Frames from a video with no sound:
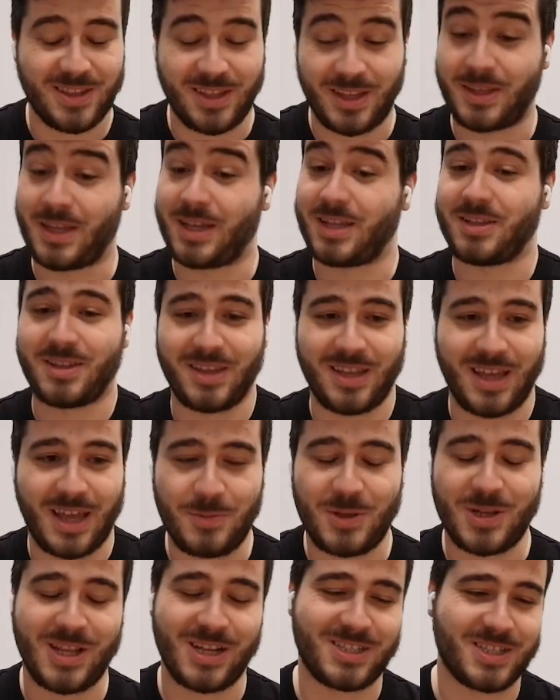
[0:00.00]

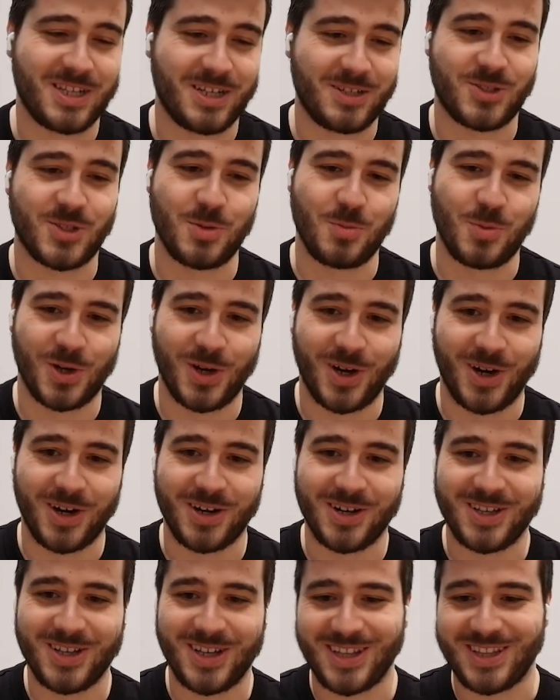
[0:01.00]
That sounds super
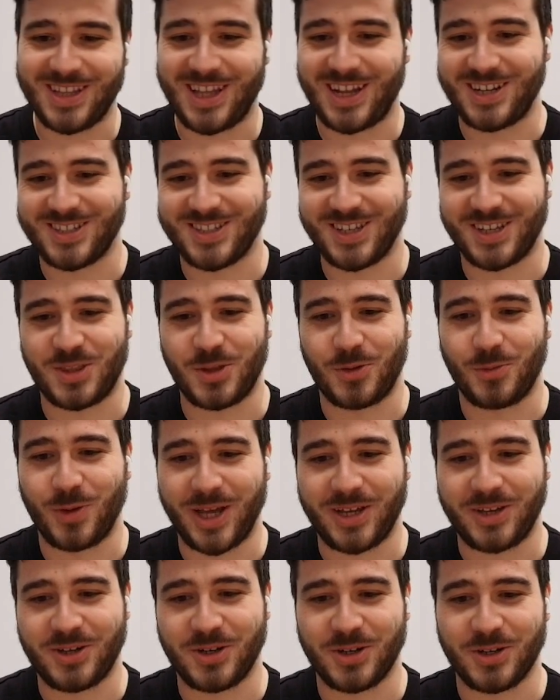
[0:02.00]
hard, and that is like the
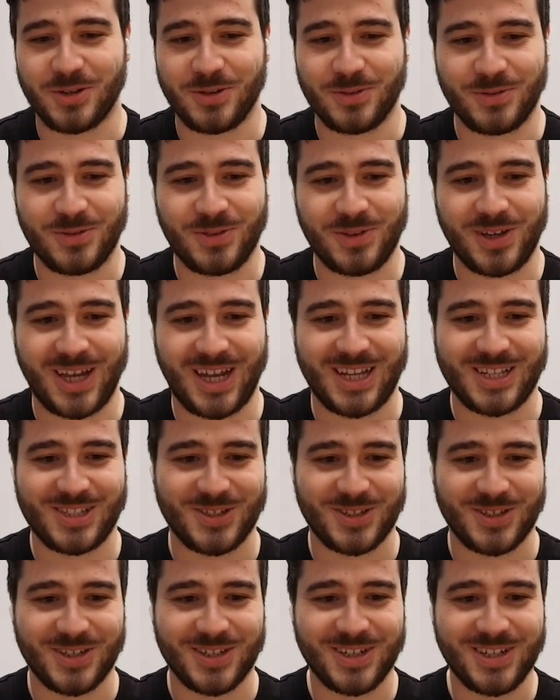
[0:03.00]
right curve
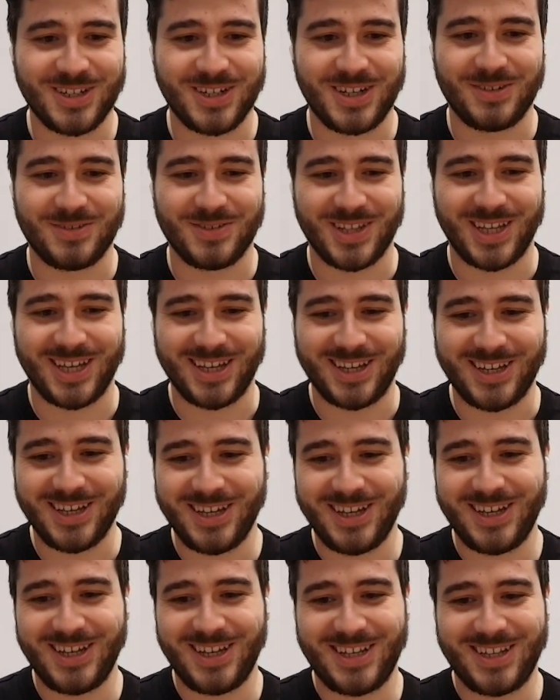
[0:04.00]
answer of like
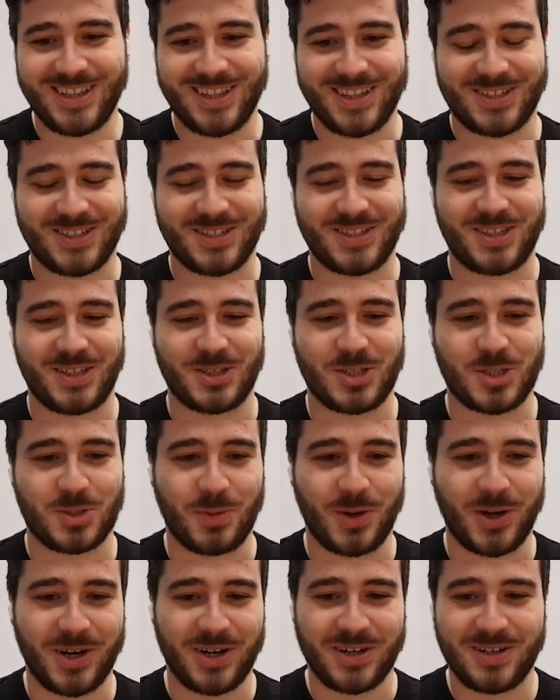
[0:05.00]
this is the
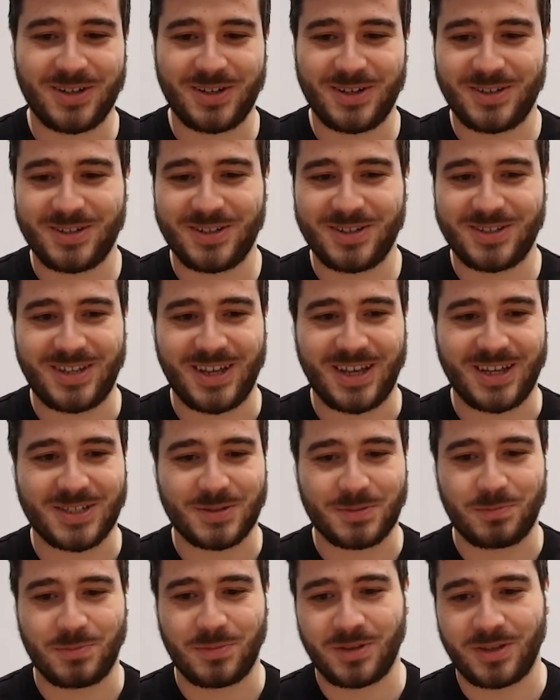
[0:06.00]
smart,
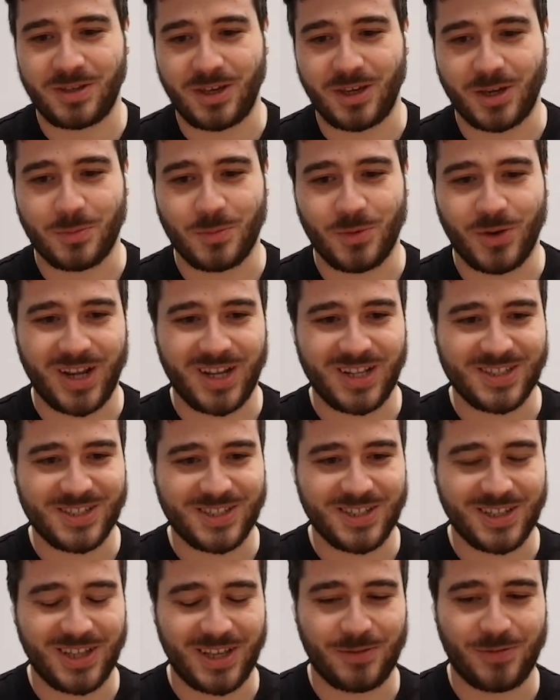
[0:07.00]
takes gigabrains
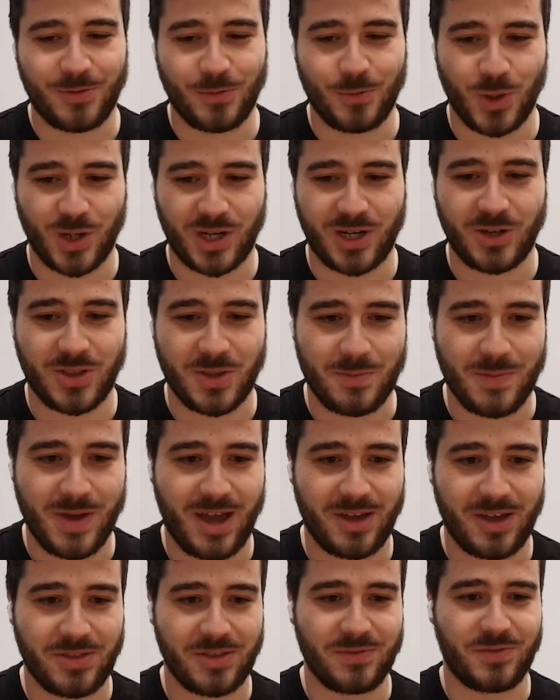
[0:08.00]
to like work out the
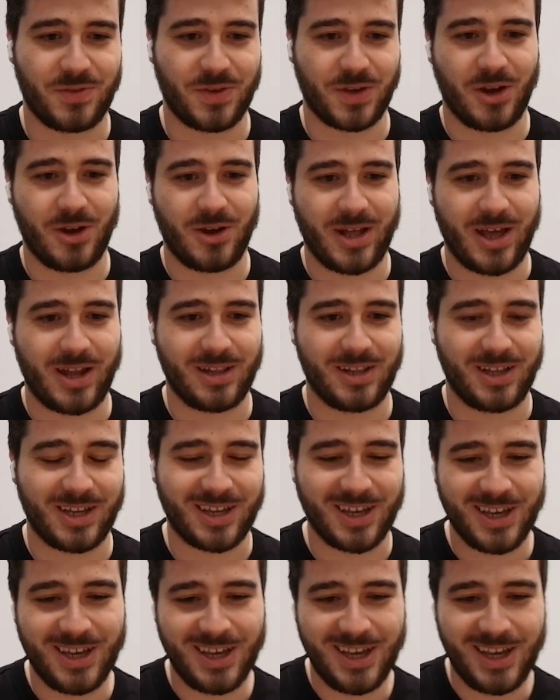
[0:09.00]
math and figure out how to
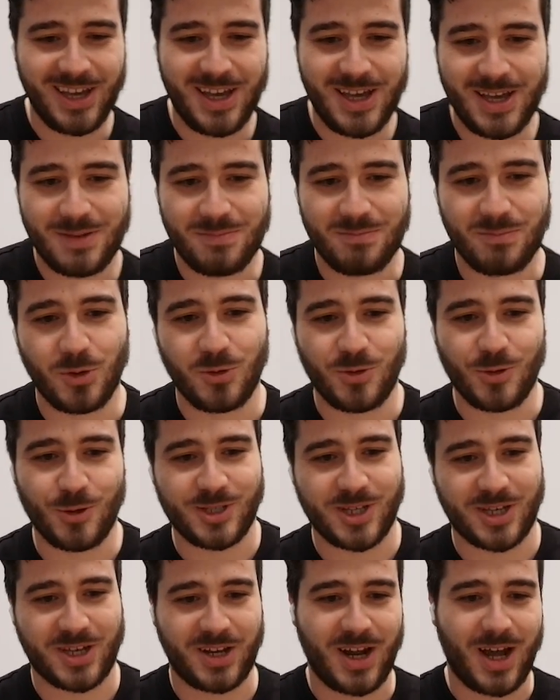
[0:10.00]
like move those
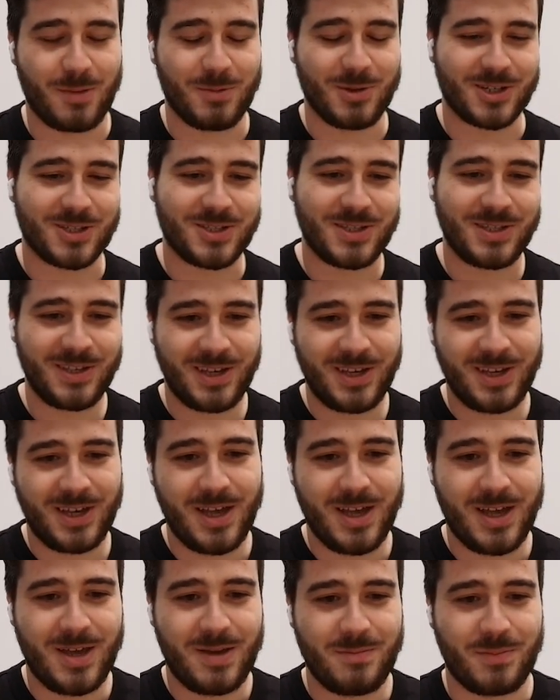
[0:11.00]
economics.
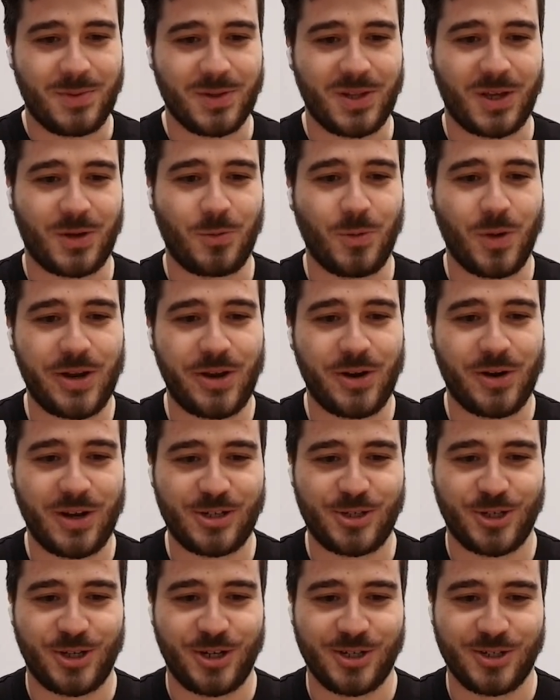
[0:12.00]
But like, what do your
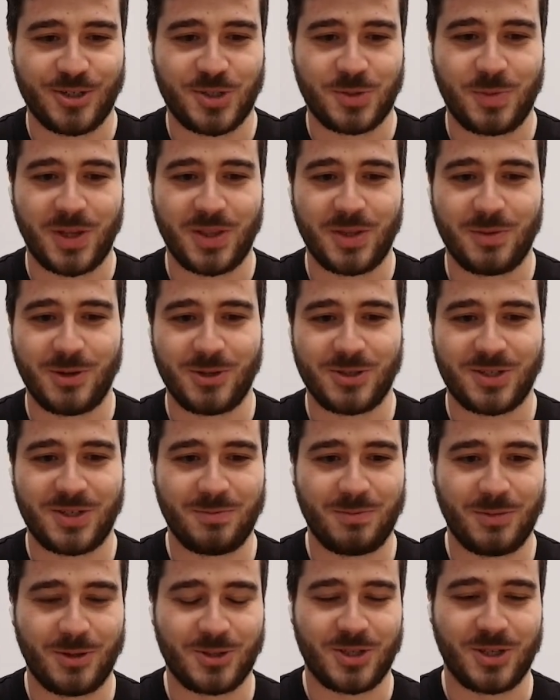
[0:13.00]
engineers spend the most
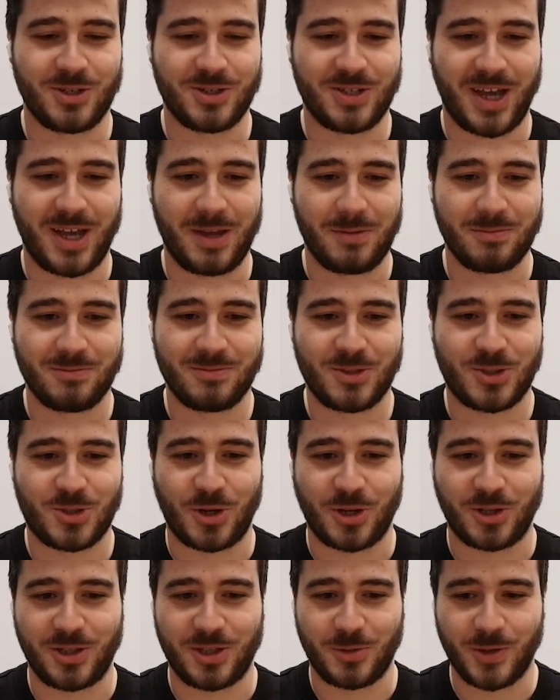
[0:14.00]
of their time
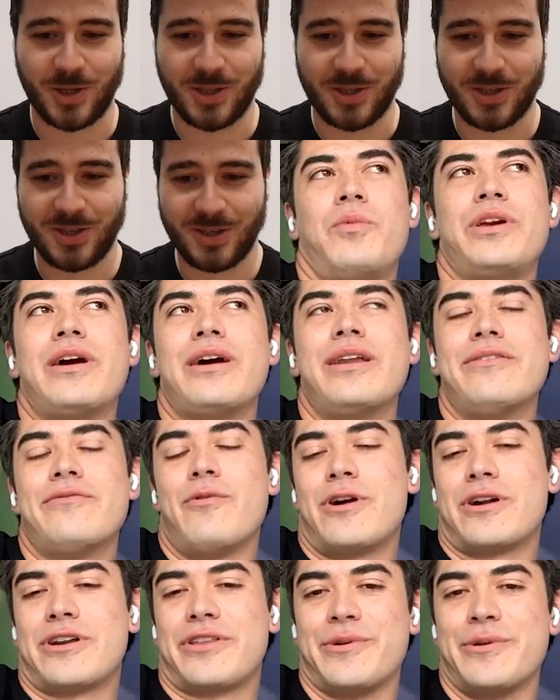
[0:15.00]
struggling with? We kind of
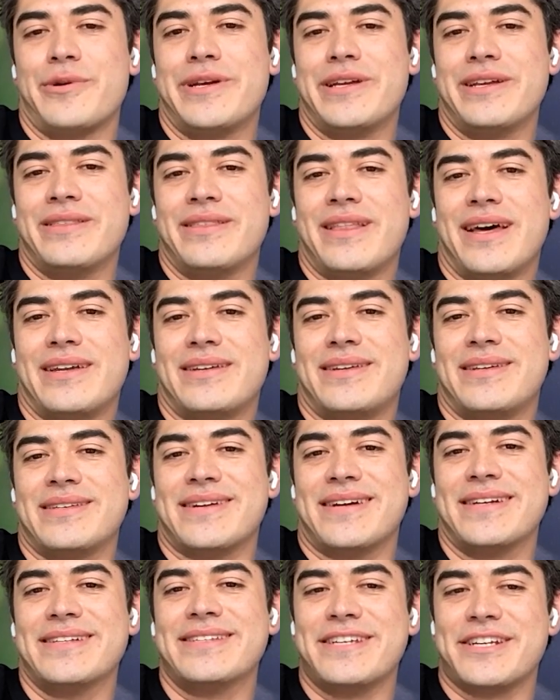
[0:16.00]
walked through it in that
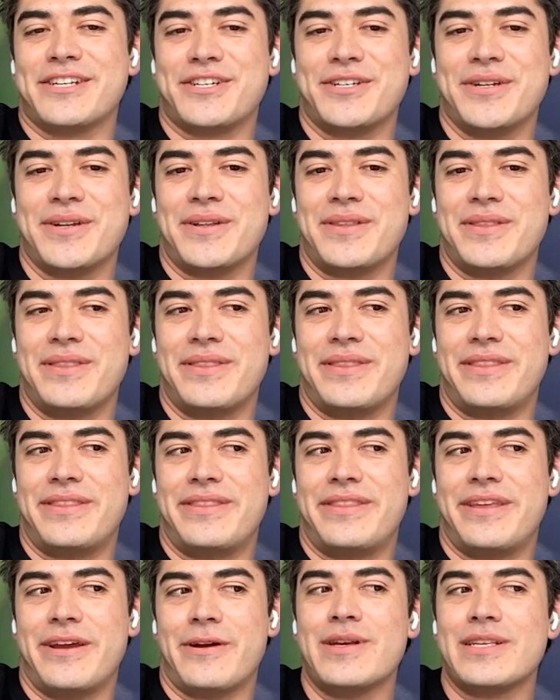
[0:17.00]
design session.
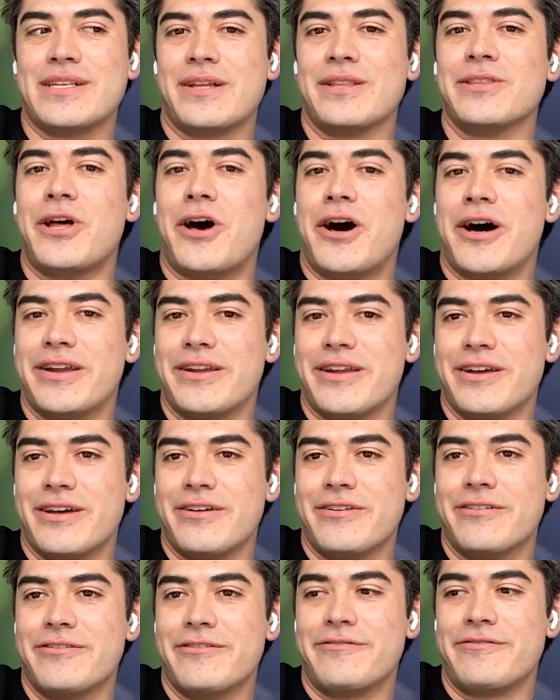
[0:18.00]
There is a lot
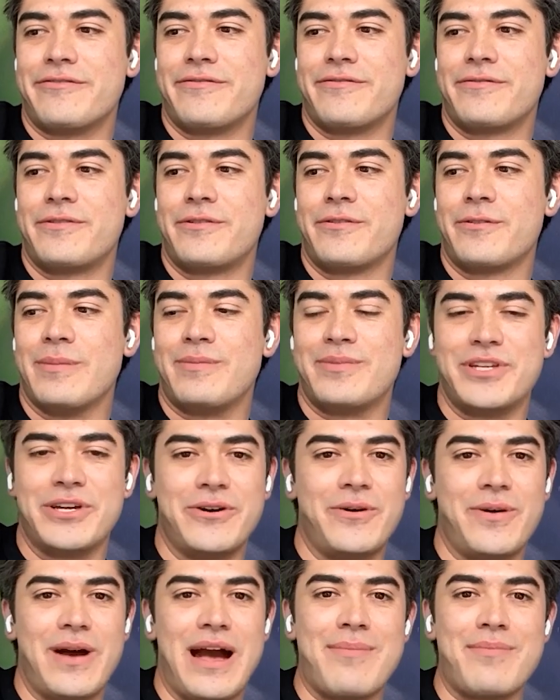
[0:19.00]
of crypto